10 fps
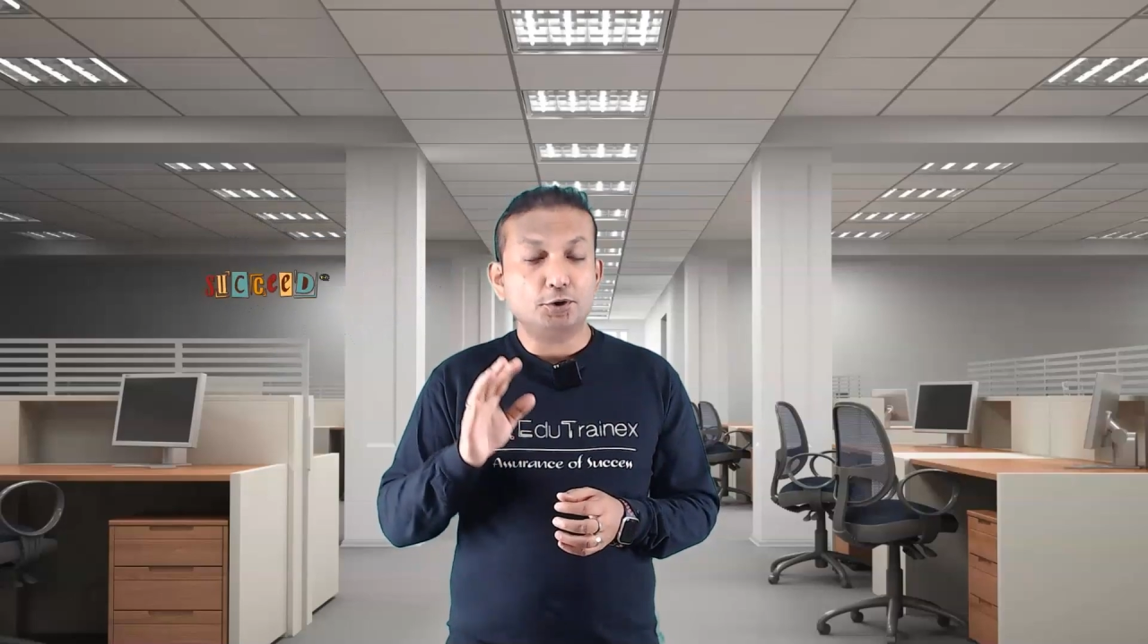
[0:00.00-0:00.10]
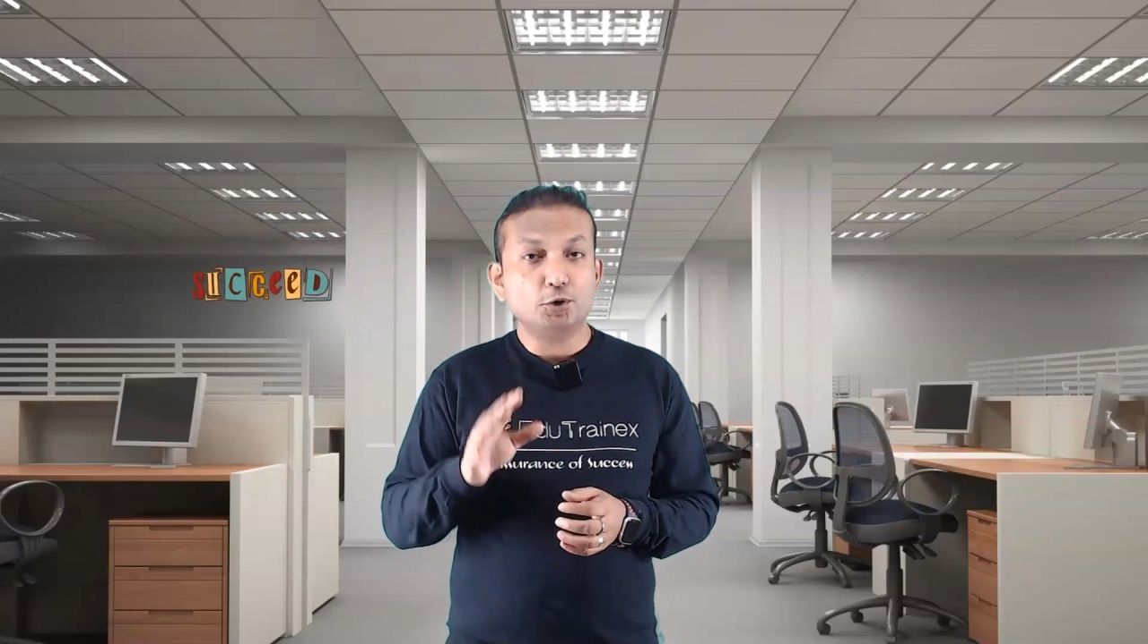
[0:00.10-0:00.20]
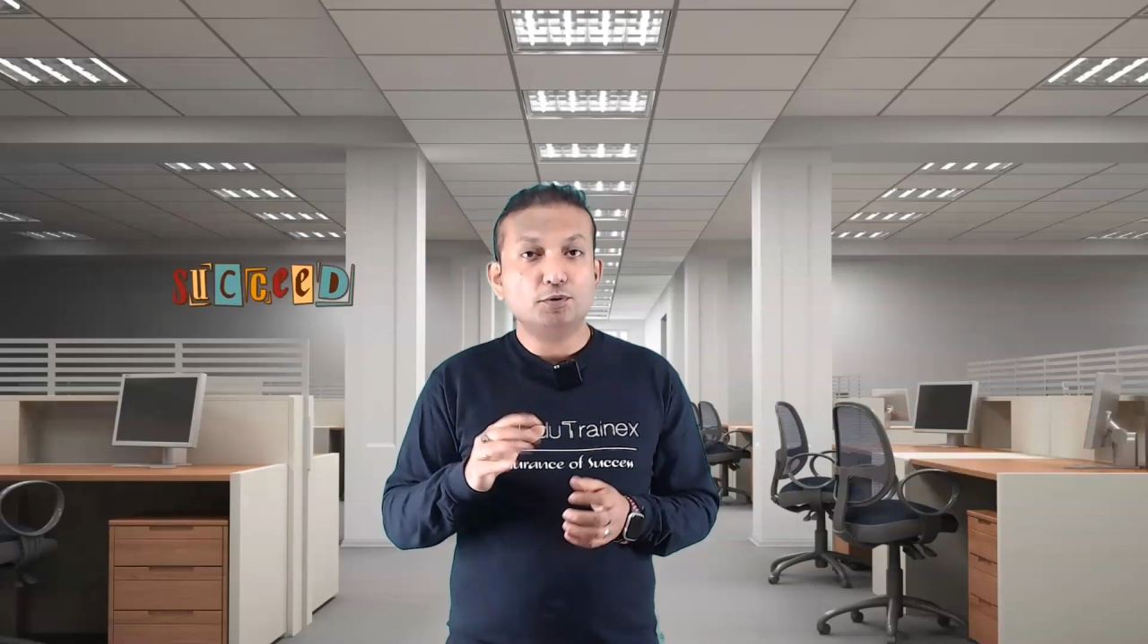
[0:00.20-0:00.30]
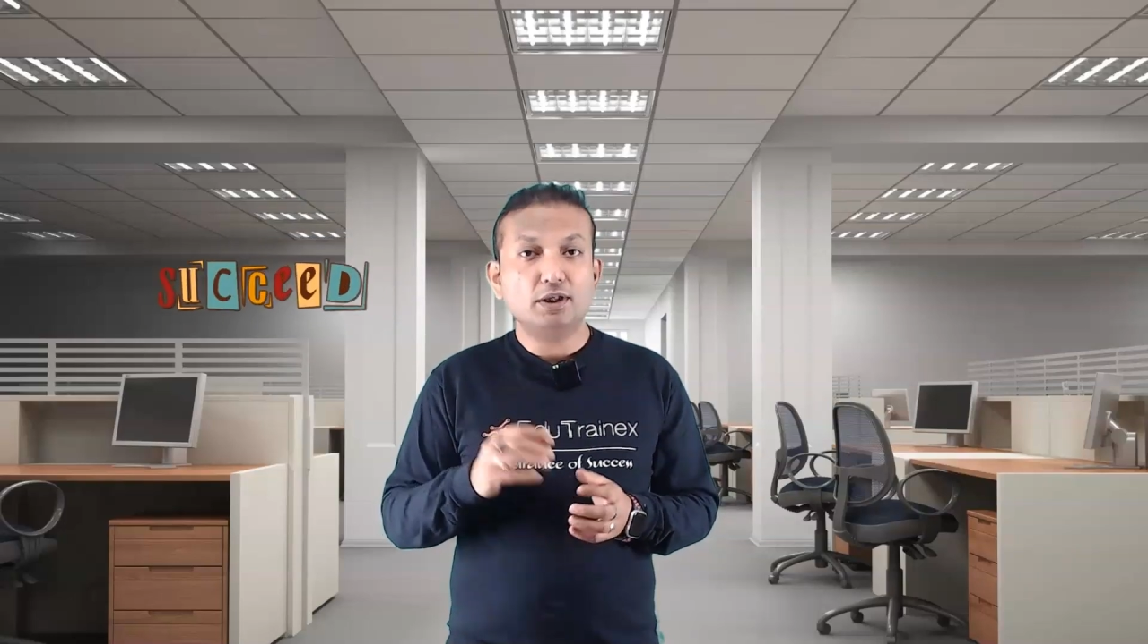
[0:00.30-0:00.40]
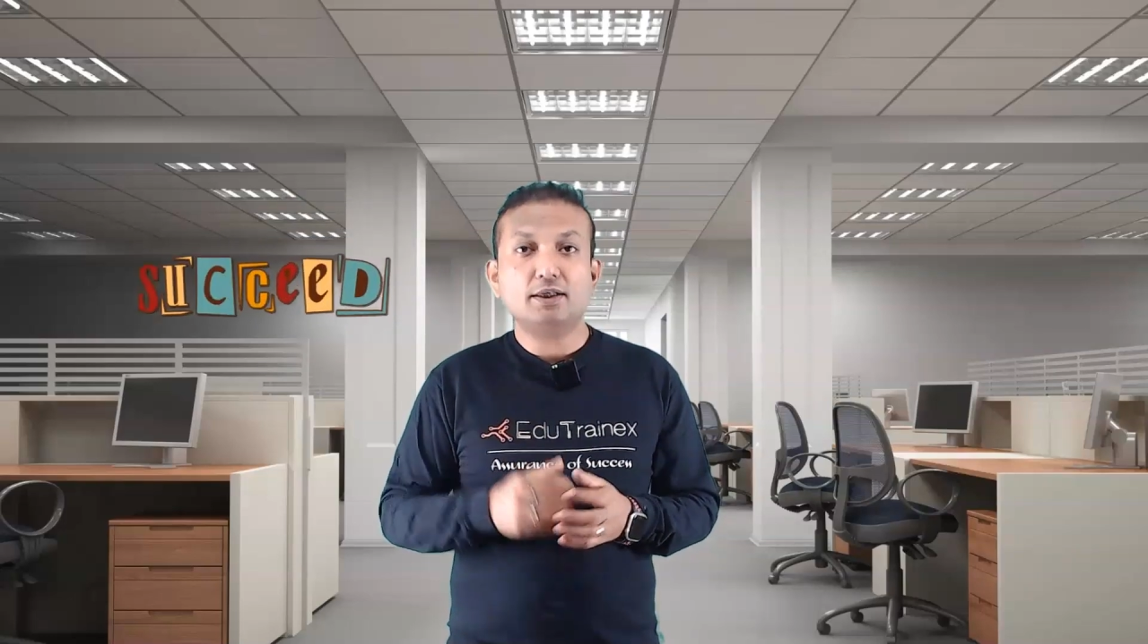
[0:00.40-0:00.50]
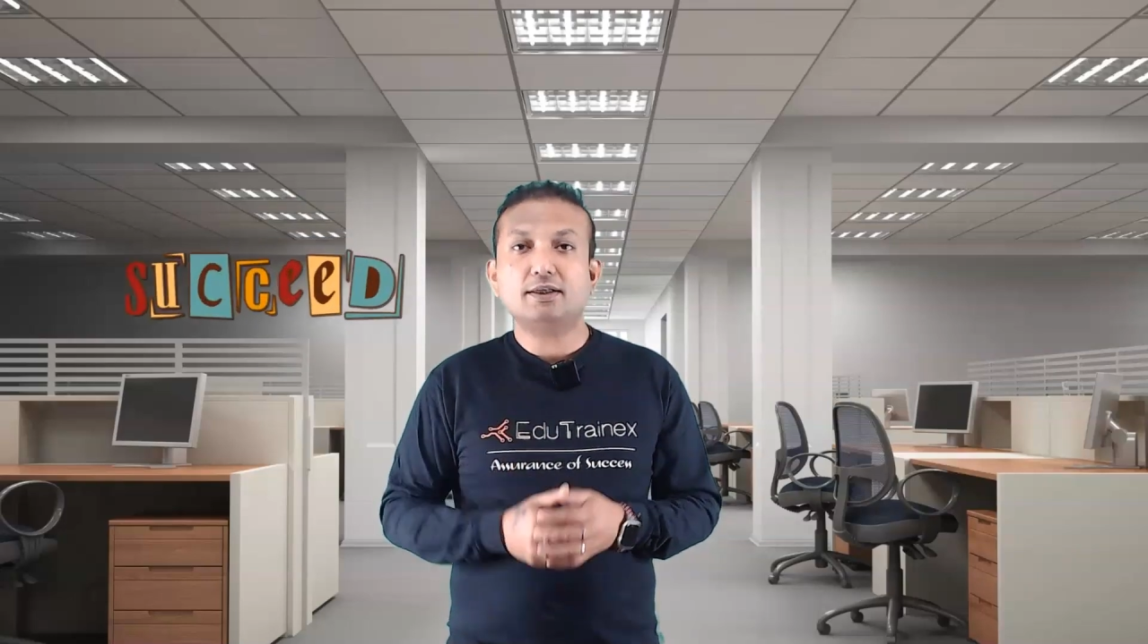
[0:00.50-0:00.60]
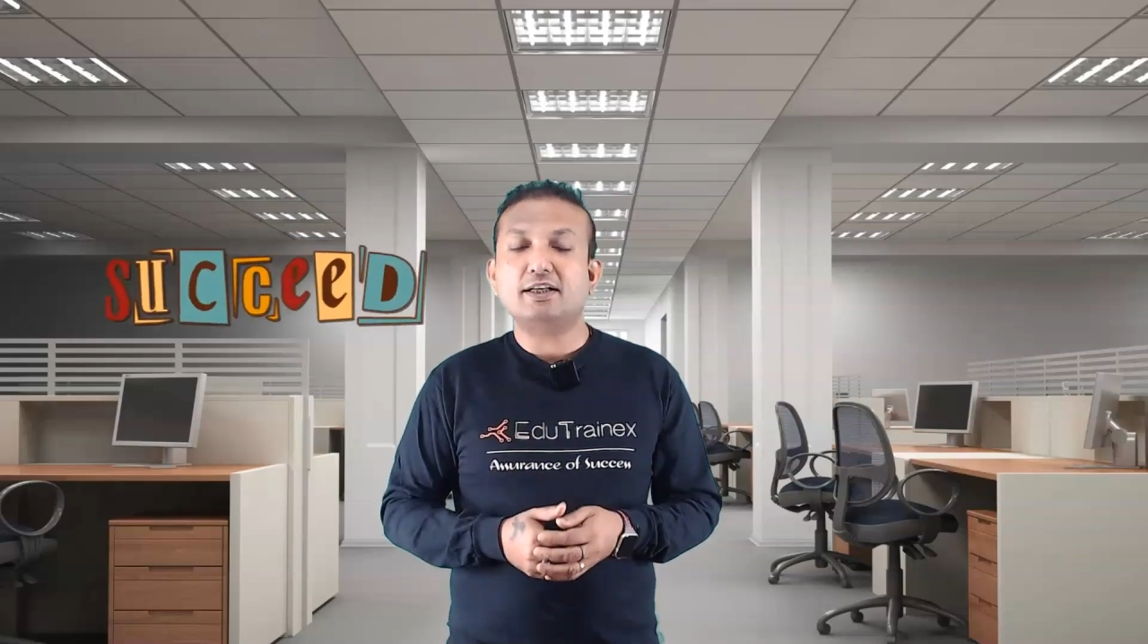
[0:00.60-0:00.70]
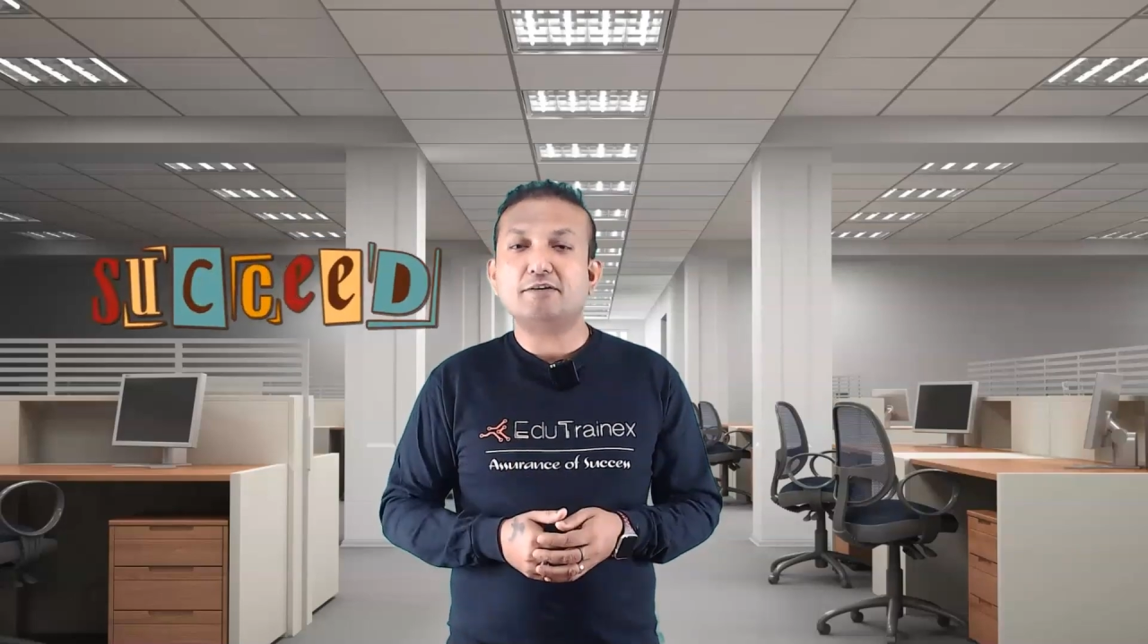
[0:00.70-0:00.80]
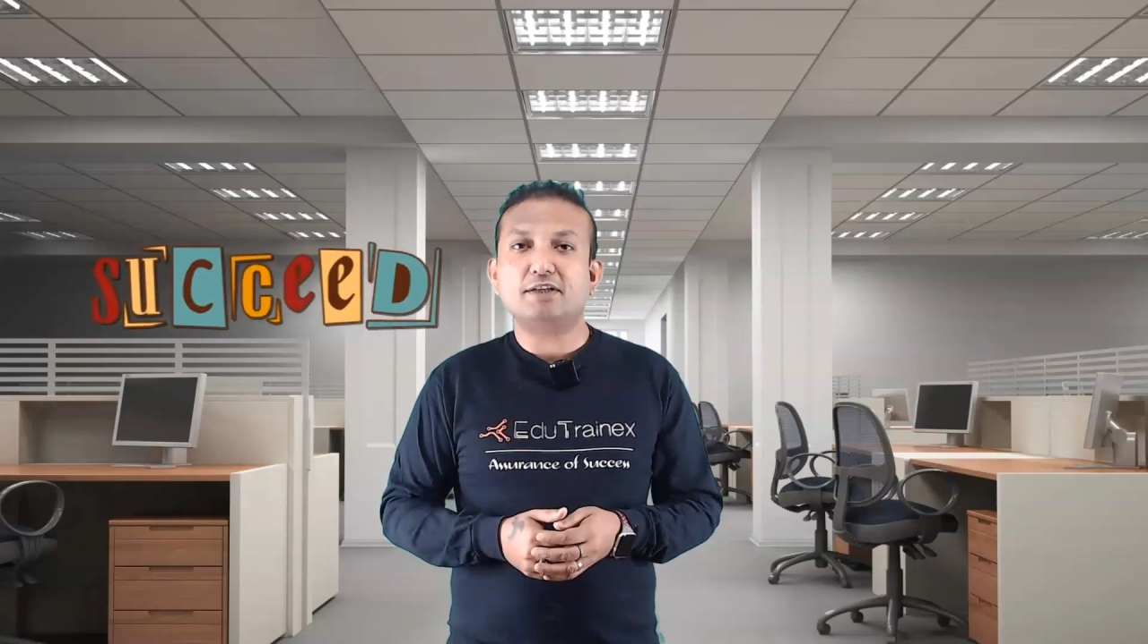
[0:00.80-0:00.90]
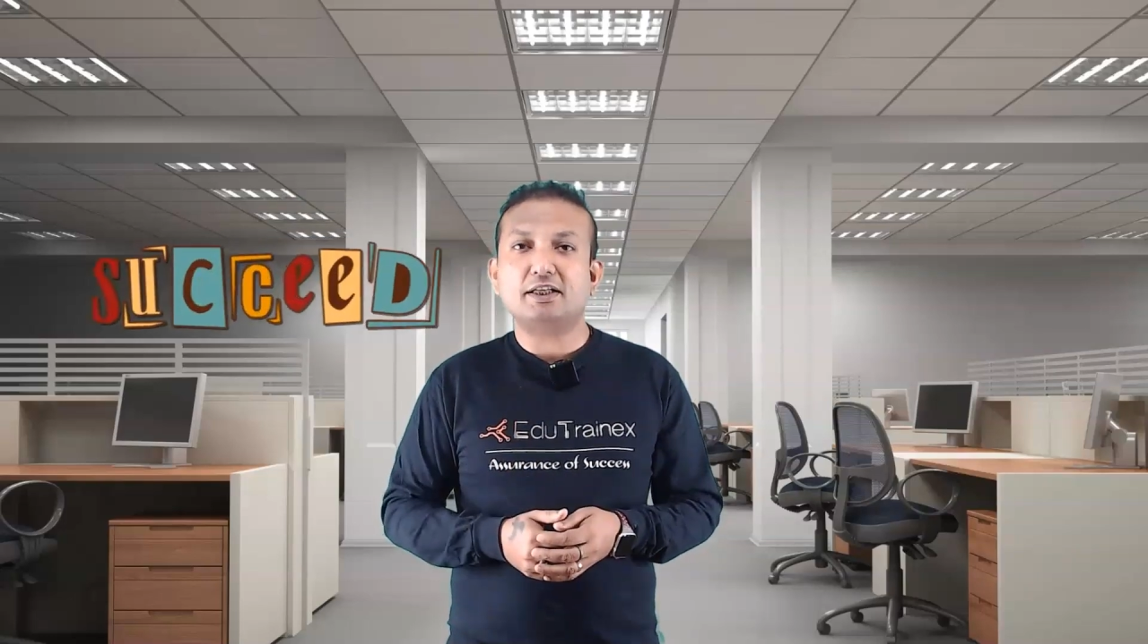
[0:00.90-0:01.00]
you will
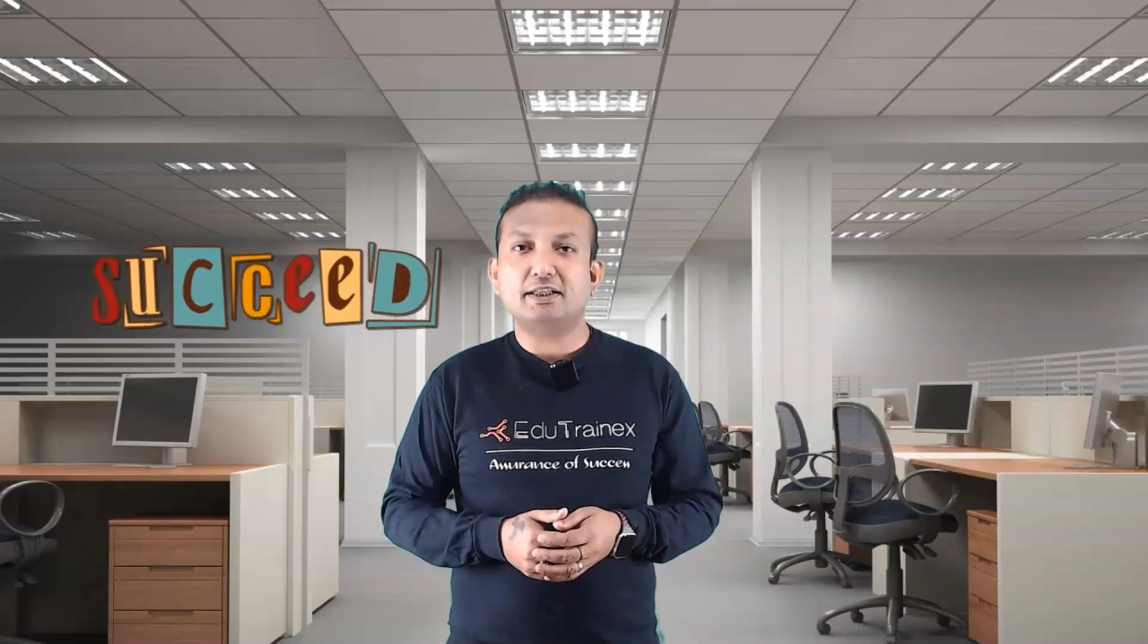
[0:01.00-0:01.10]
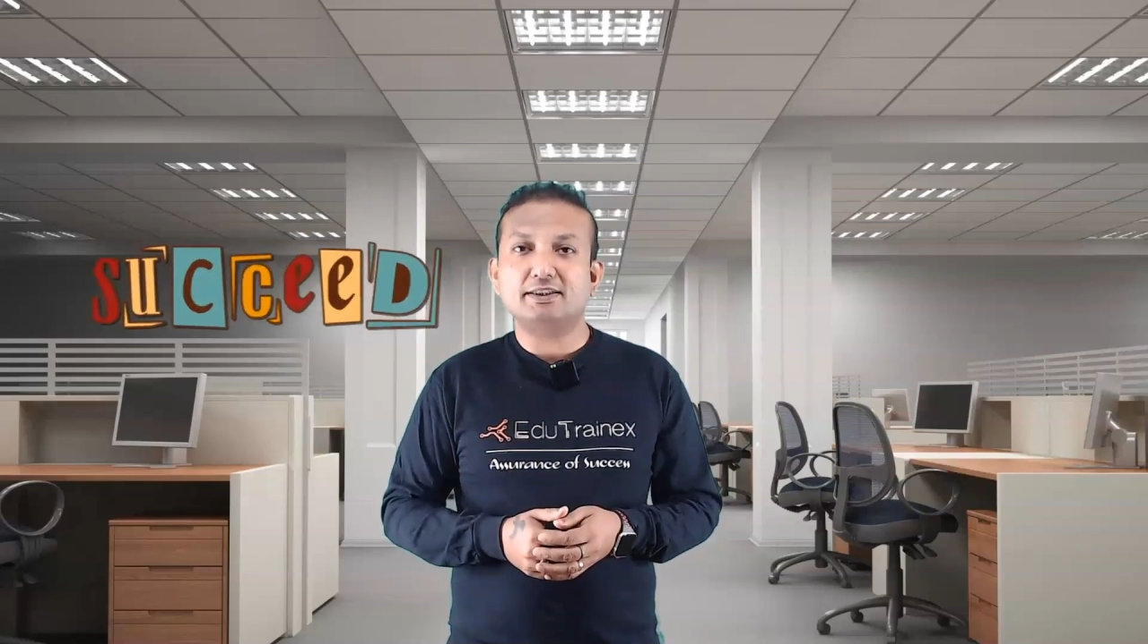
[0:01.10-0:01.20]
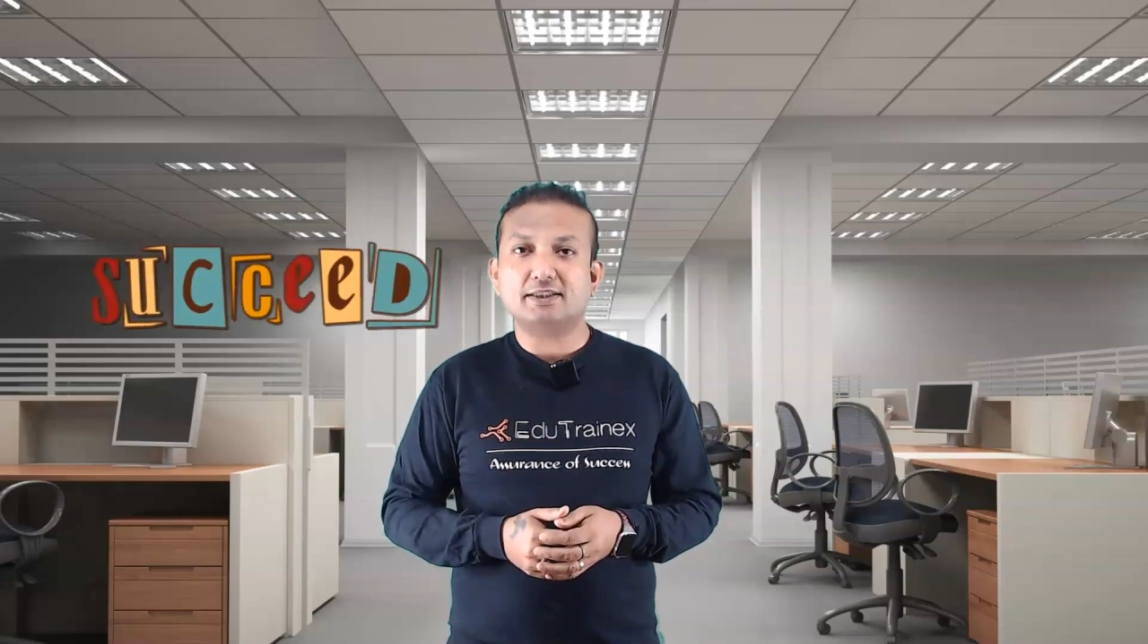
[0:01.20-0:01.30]
definitely